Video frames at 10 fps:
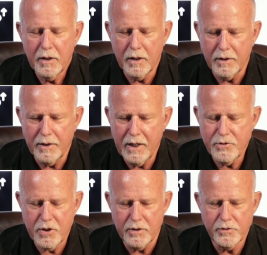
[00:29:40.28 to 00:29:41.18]

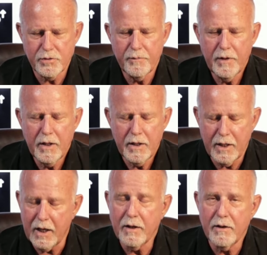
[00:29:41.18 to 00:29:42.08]
nations,
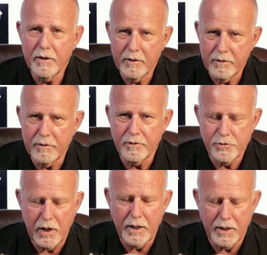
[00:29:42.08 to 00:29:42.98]
and
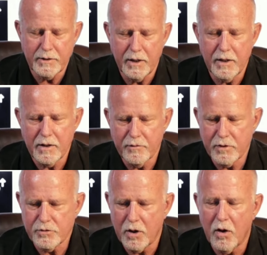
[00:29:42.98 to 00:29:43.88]
stating at the end of the
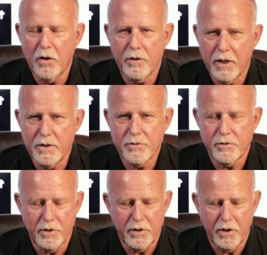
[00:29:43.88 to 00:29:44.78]
verse that all the
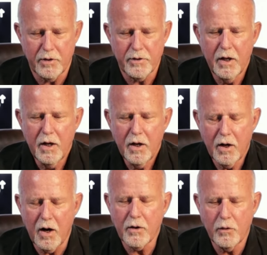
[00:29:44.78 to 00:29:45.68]
nations of the earth
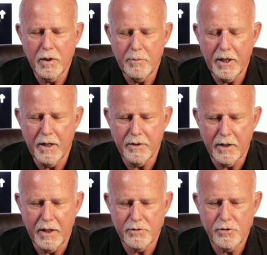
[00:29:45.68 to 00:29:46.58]
are going to be gathered
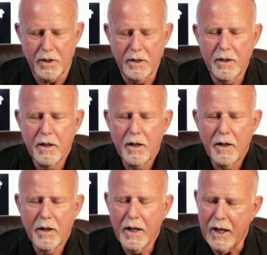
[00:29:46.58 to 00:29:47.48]
against it.
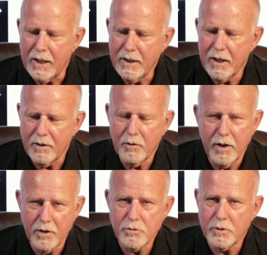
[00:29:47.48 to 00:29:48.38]
And yet,
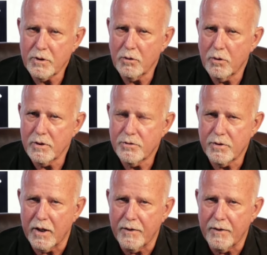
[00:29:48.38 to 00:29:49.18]
here's what the Lord said,